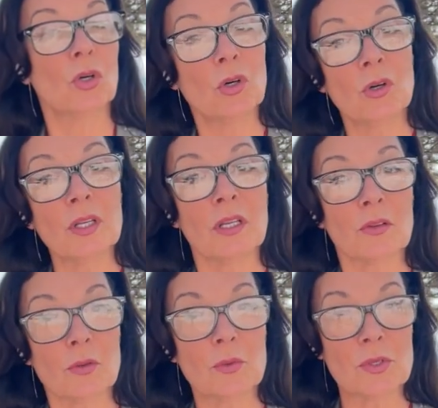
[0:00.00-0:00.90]
or in
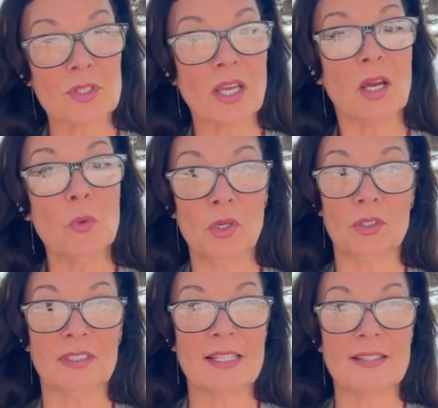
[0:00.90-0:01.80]
other words, how
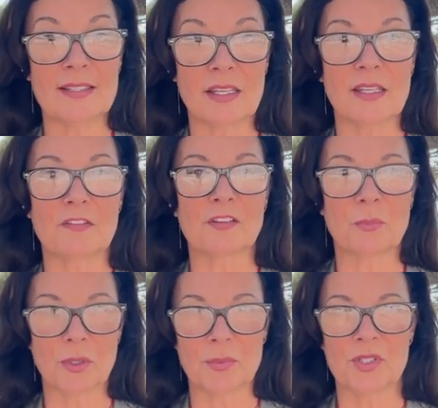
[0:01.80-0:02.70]
long does it take for a
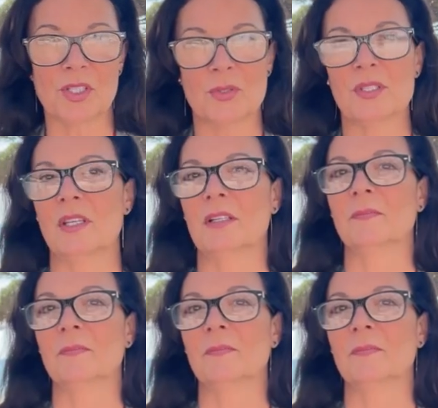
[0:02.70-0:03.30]
property to sell?